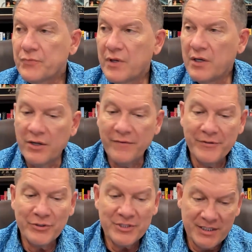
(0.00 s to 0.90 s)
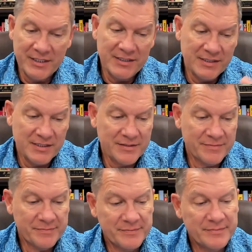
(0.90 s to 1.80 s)
all of those things
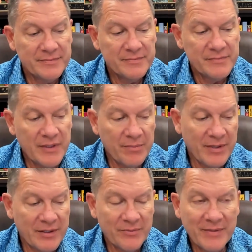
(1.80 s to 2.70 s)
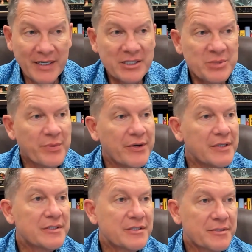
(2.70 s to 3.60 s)
that one might
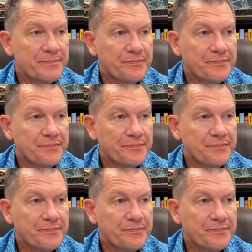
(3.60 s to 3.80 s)
experience.